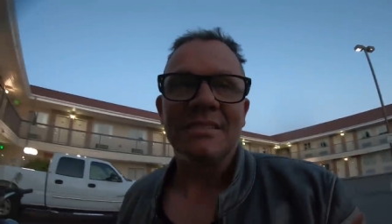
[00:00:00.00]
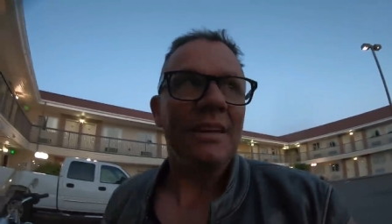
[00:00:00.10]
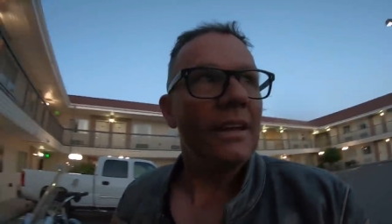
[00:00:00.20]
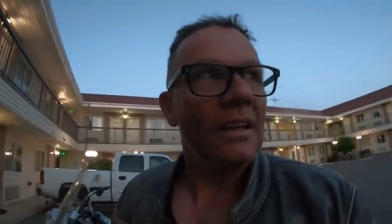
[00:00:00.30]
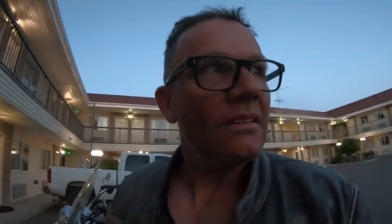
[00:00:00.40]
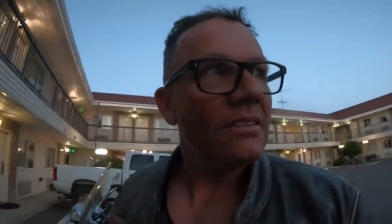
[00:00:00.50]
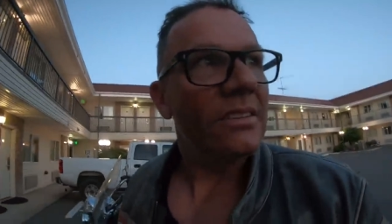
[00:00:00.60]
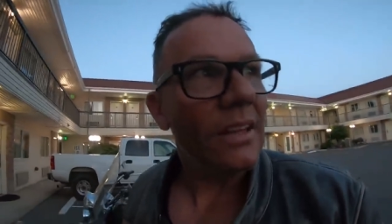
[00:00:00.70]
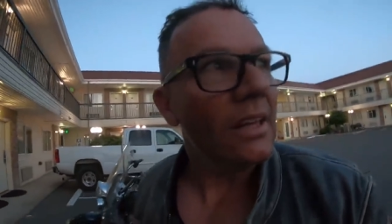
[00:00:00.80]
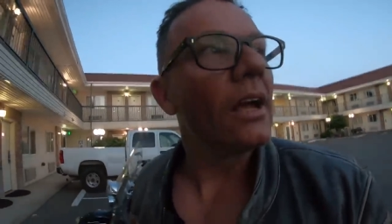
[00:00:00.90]
Seedy,
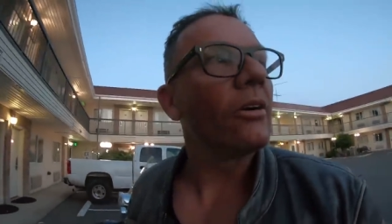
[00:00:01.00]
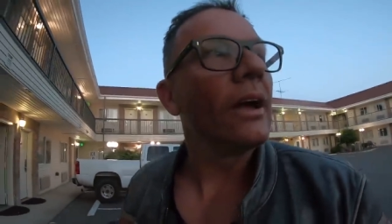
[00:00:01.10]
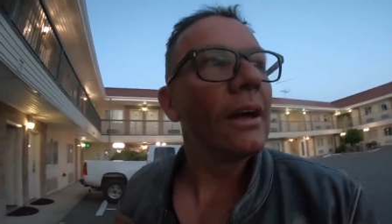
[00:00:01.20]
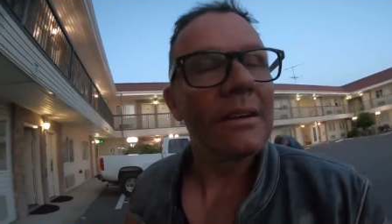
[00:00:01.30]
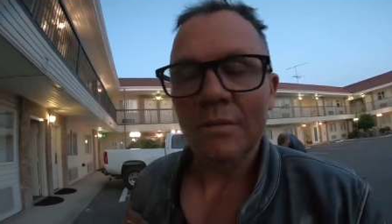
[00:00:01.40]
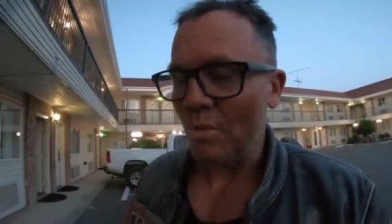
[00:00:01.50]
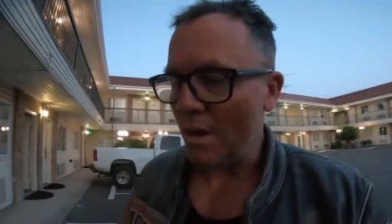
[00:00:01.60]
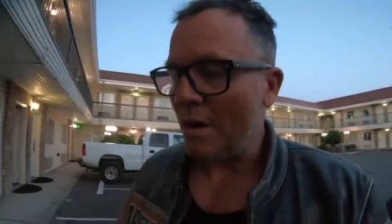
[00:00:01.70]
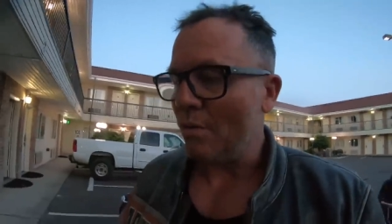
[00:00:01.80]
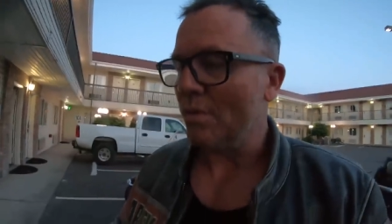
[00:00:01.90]
seedy area.
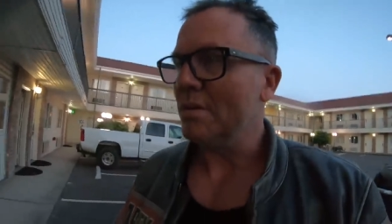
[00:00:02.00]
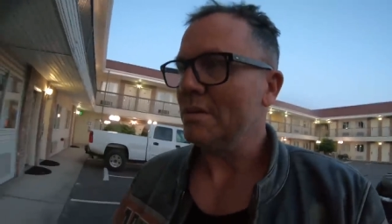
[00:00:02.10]
Wow.